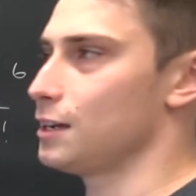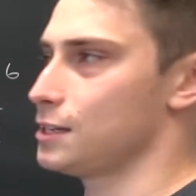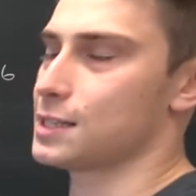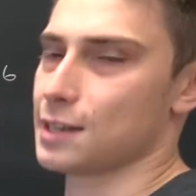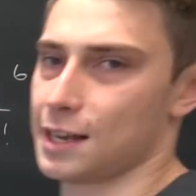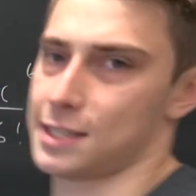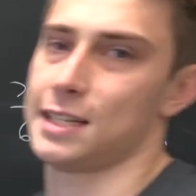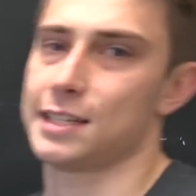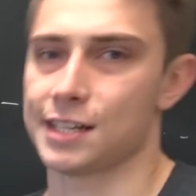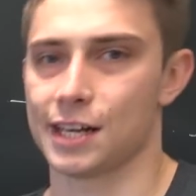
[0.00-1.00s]
It's as
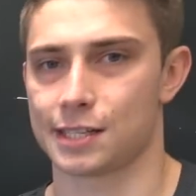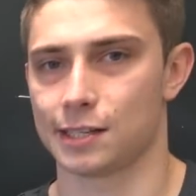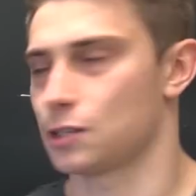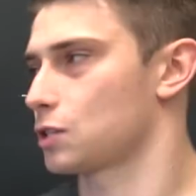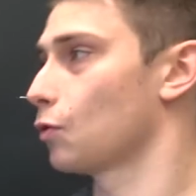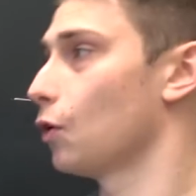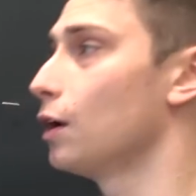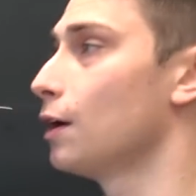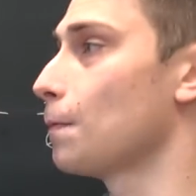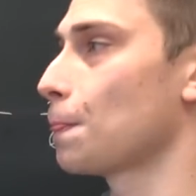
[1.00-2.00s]
easy as it is
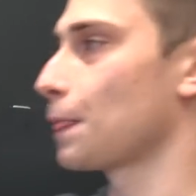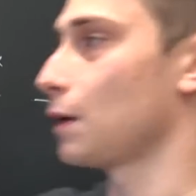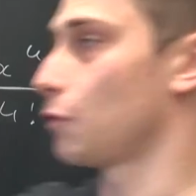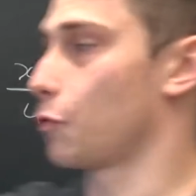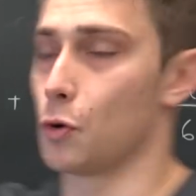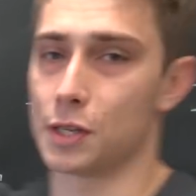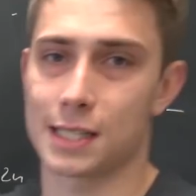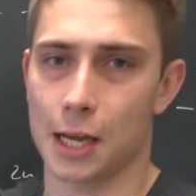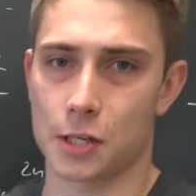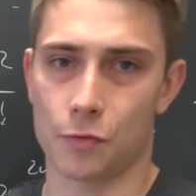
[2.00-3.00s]
for for
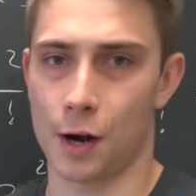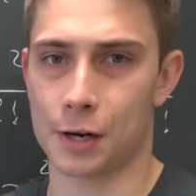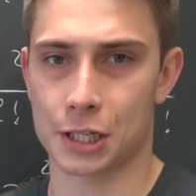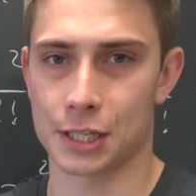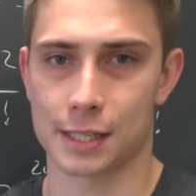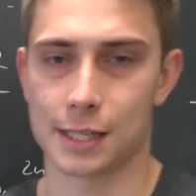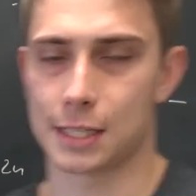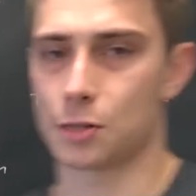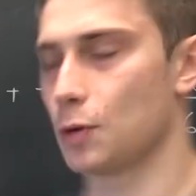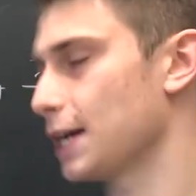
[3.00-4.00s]
such functions,
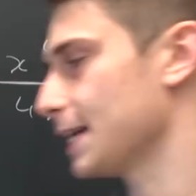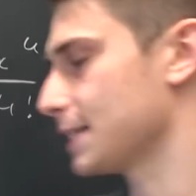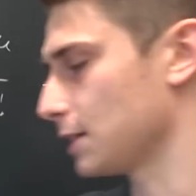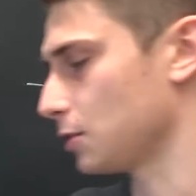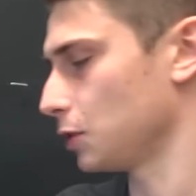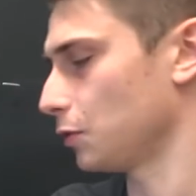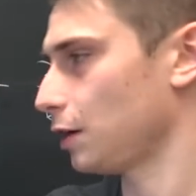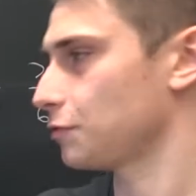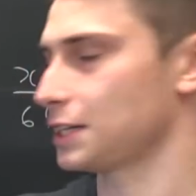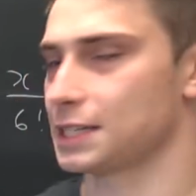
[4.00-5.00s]
it's really easy to
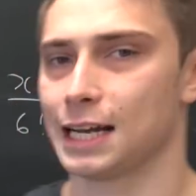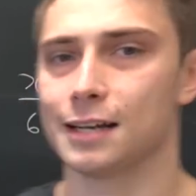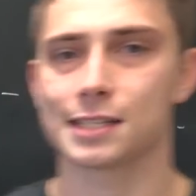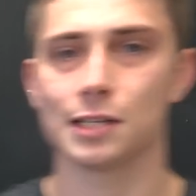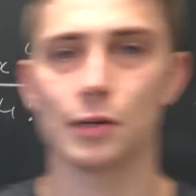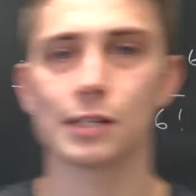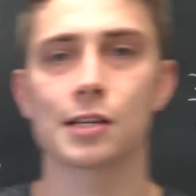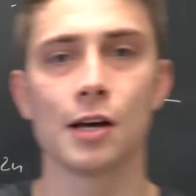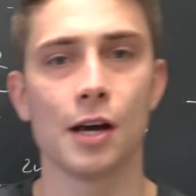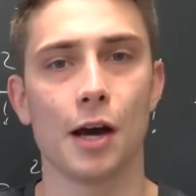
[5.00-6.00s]
derive their Taylor
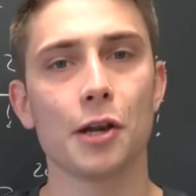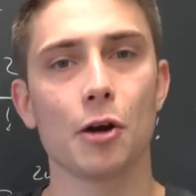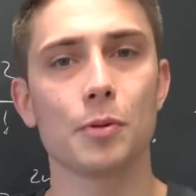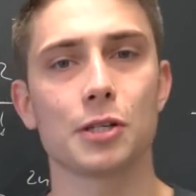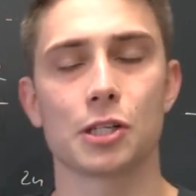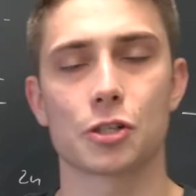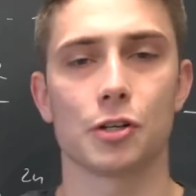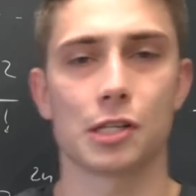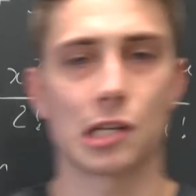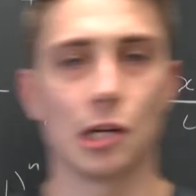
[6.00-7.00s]
series, and I hope you did
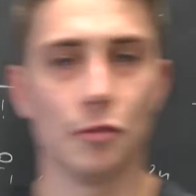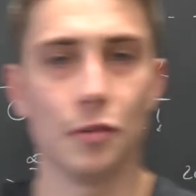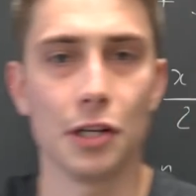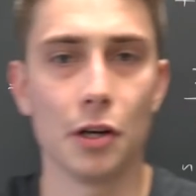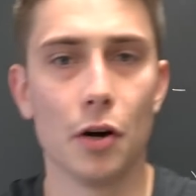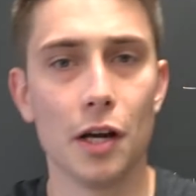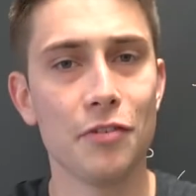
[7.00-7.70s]
enjoy this little video.